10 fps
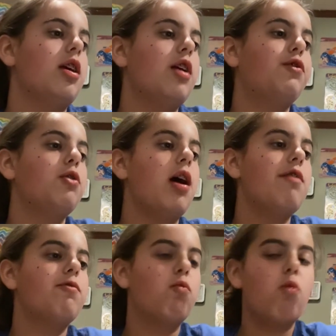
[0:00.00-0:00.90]
If you
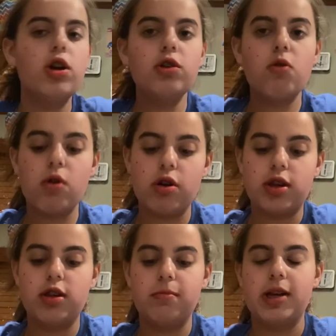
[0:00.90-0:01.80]
have one corner
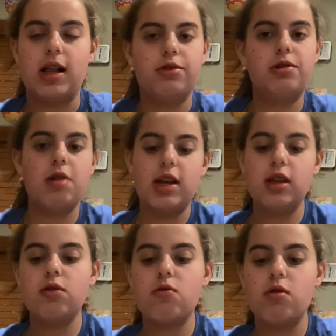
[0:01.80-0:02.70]
cube yellow, so any
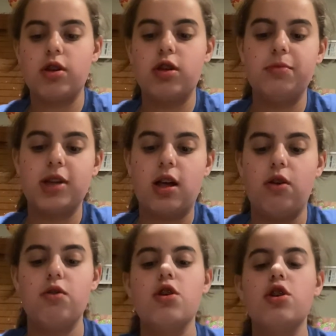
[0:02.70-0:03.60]
of the corner cubes yellow,